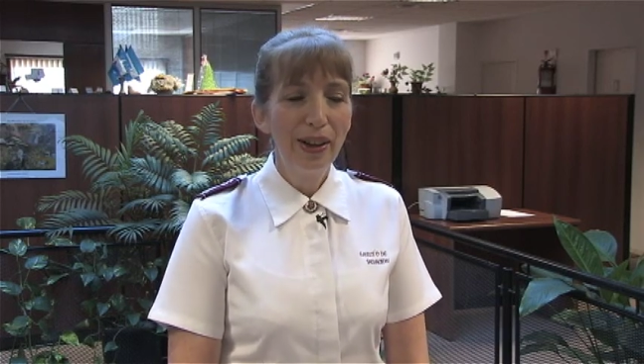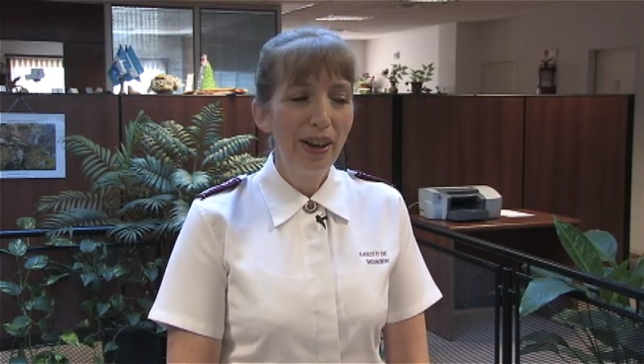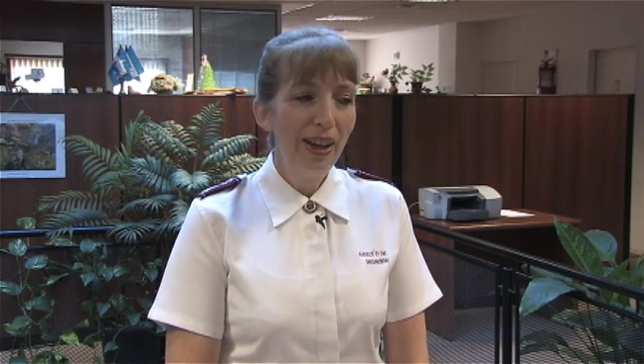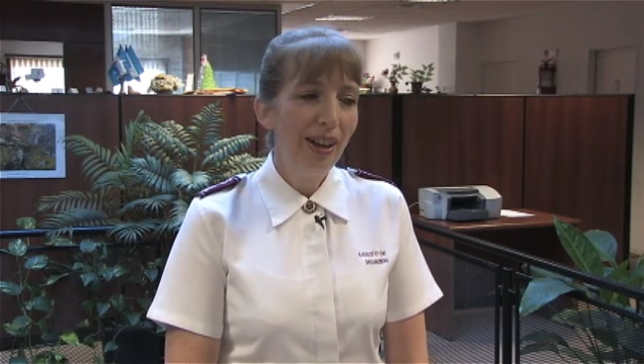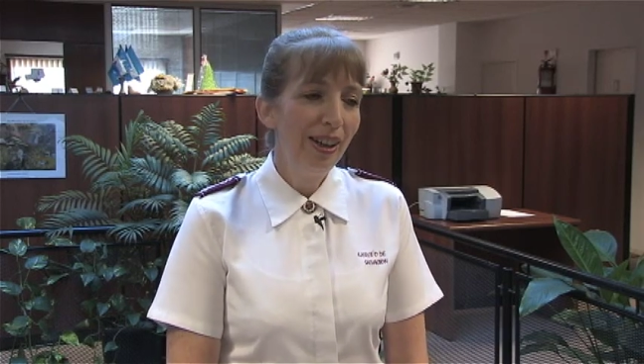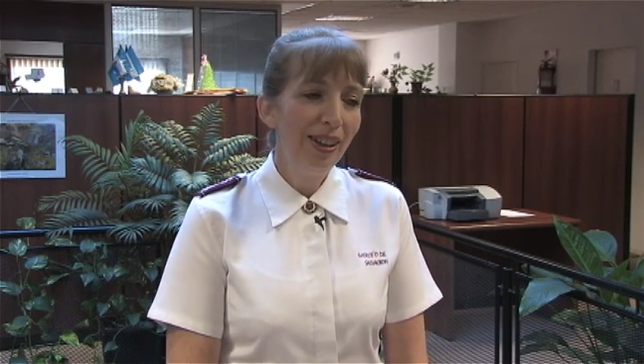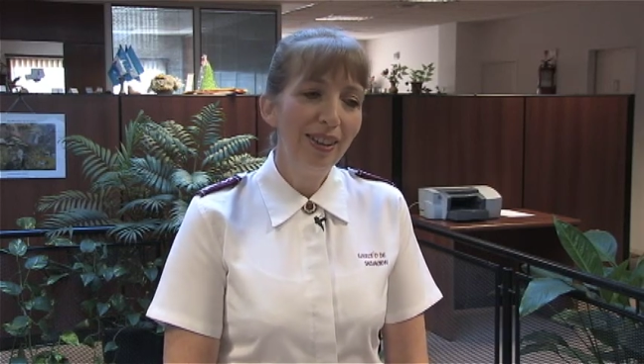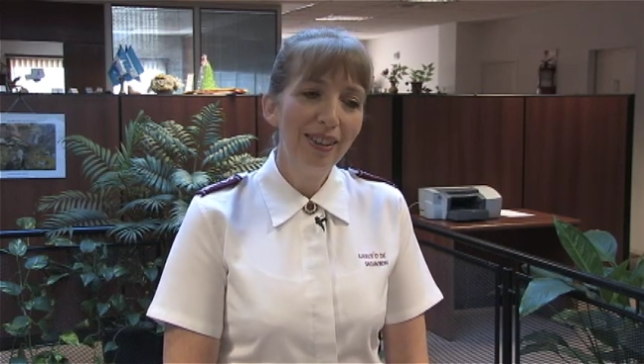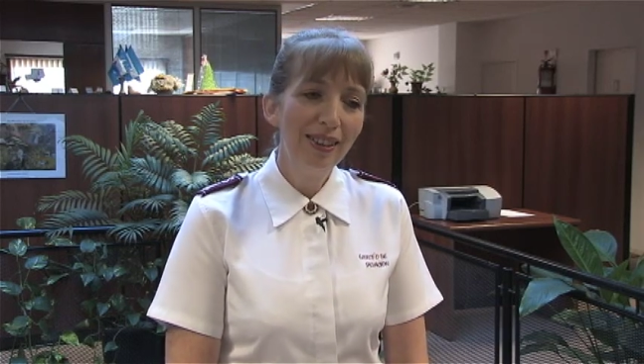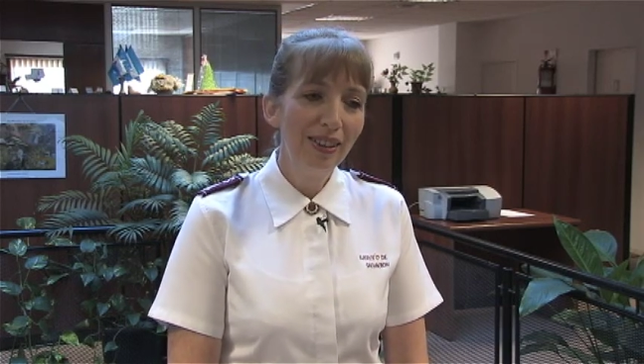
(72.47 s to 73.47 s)
I
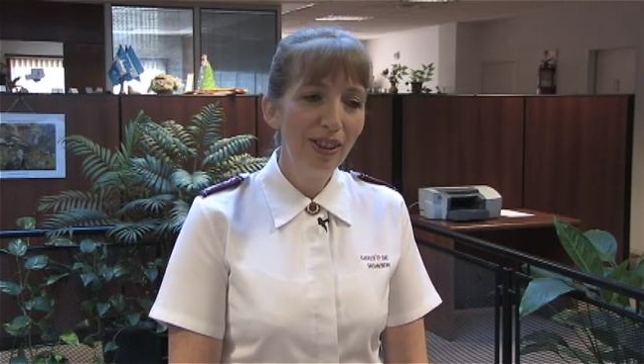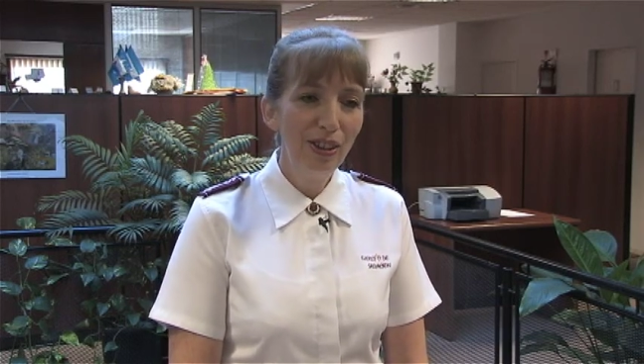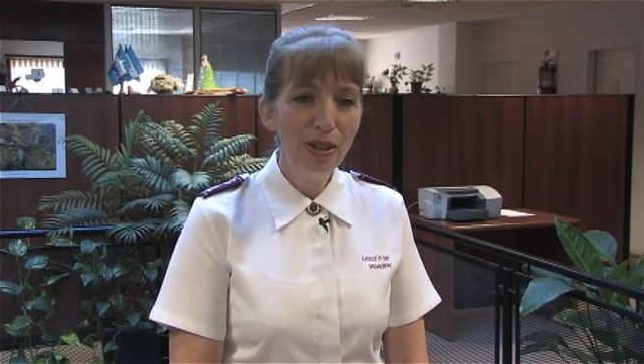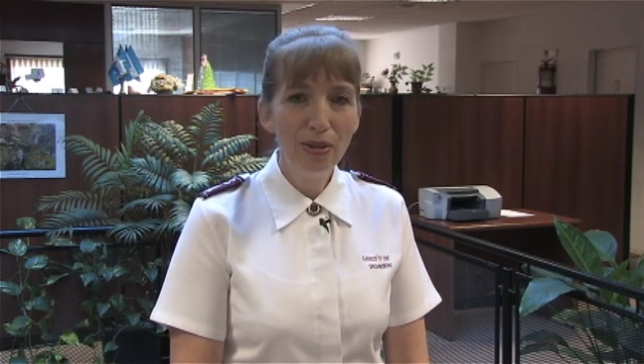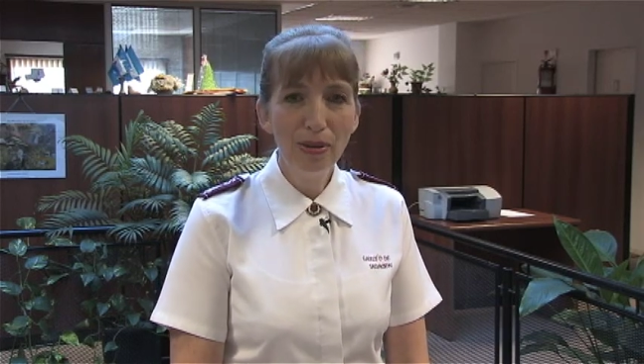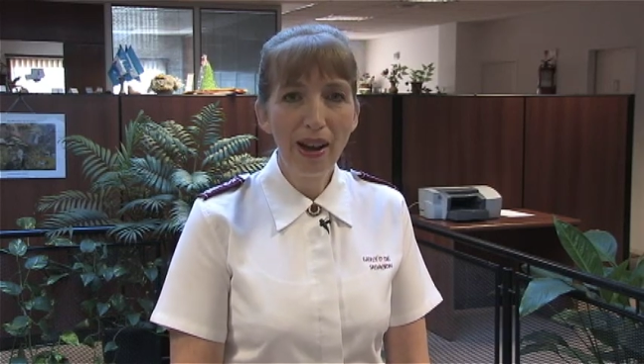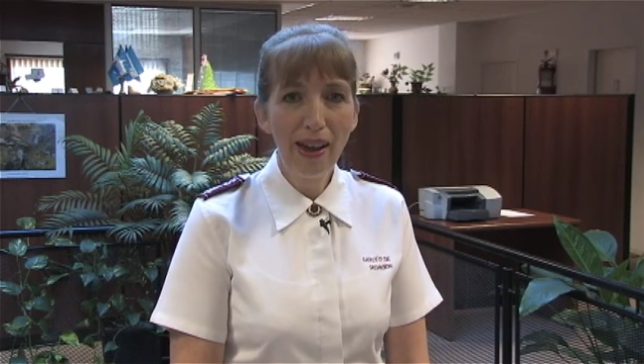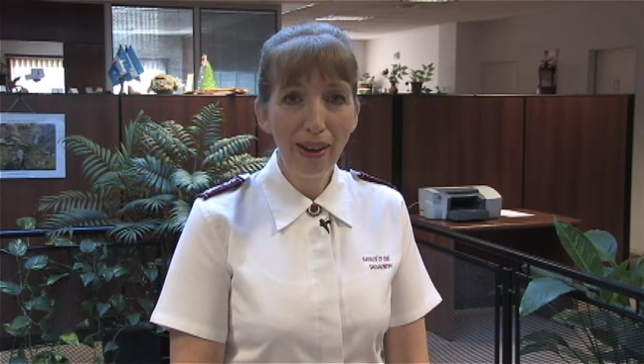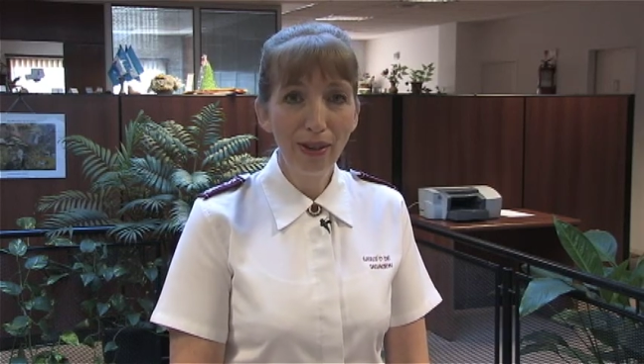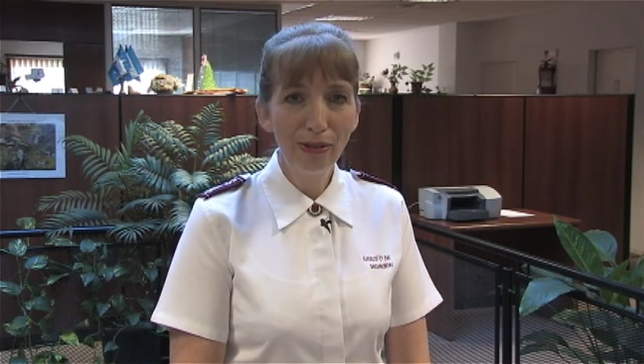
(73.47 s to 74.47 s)
knew a
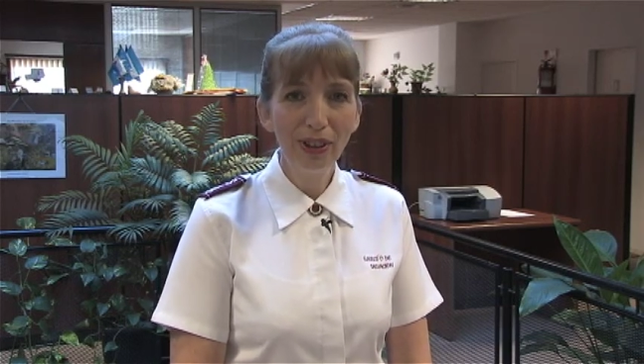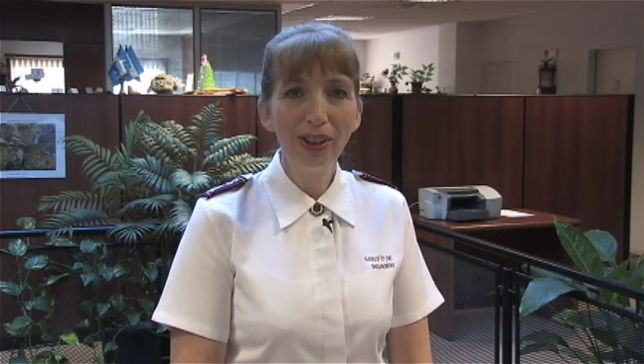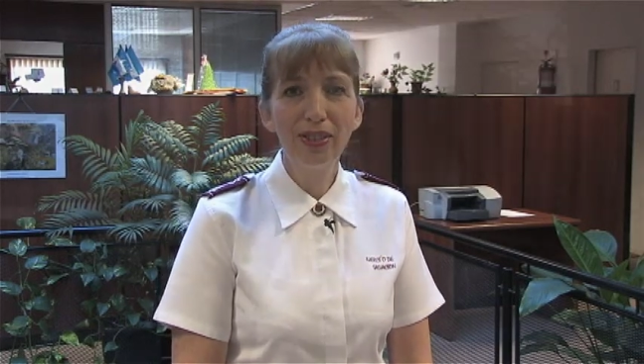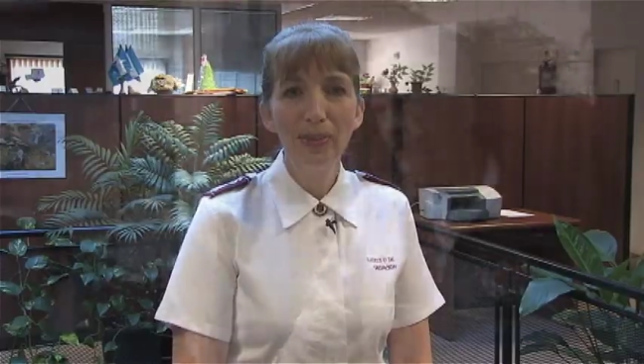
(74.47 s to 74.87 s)
handful of